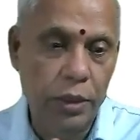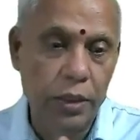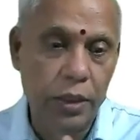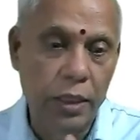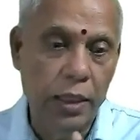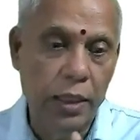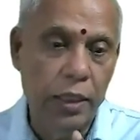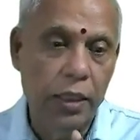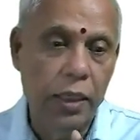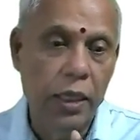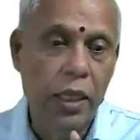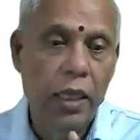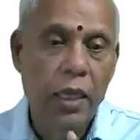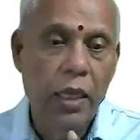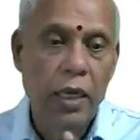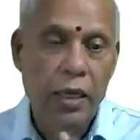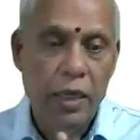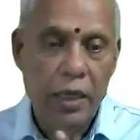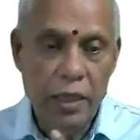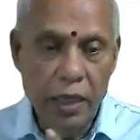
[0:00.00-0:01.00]
reasoning,
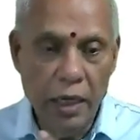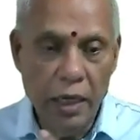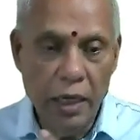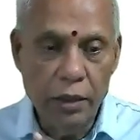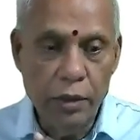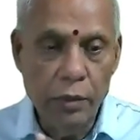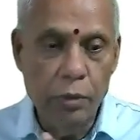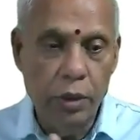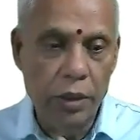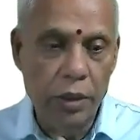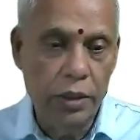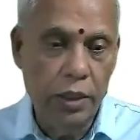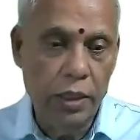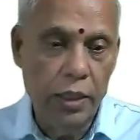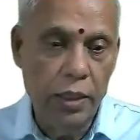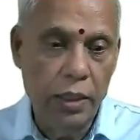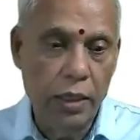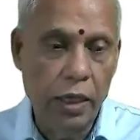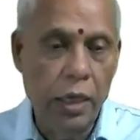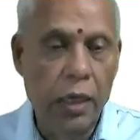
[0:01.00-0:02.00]
inductive
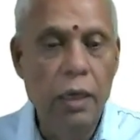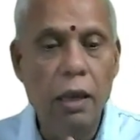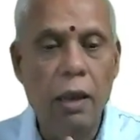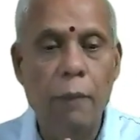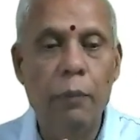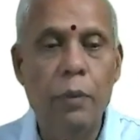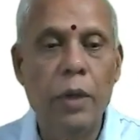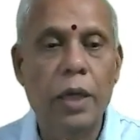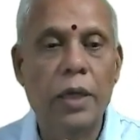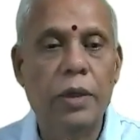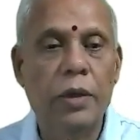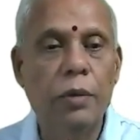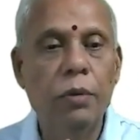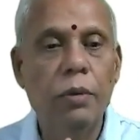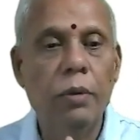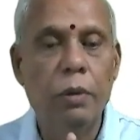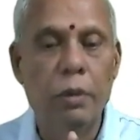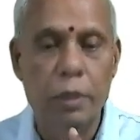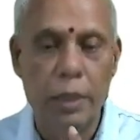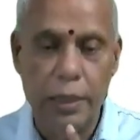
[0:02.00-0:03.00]
reasoning, and abductive
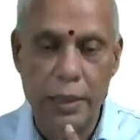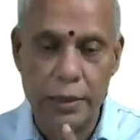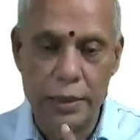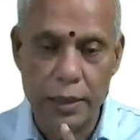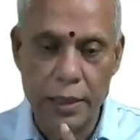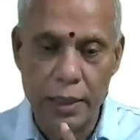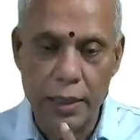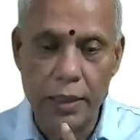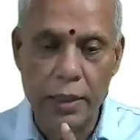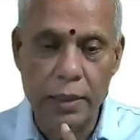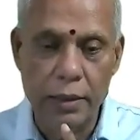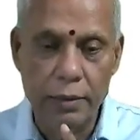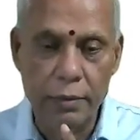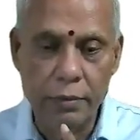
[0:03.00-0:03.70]
reasoning.